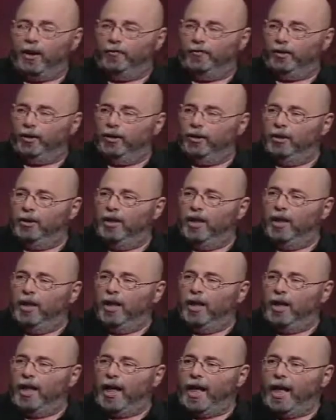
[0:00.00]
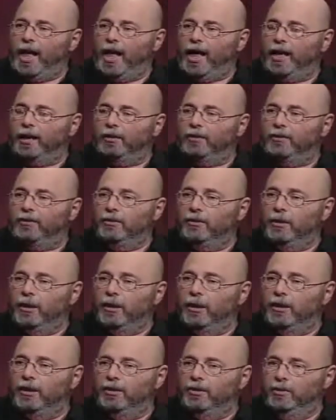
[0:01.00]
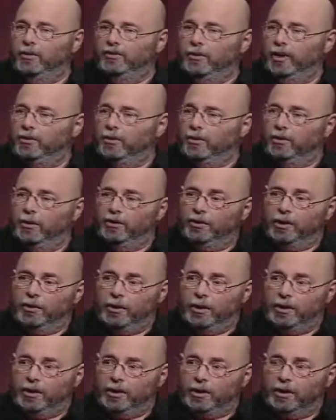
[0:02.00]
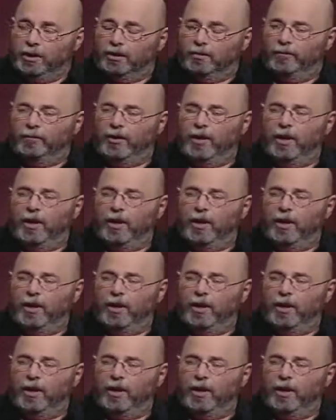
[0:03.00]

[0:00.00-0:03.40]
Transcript: opera and a new invention called the Cuisinart.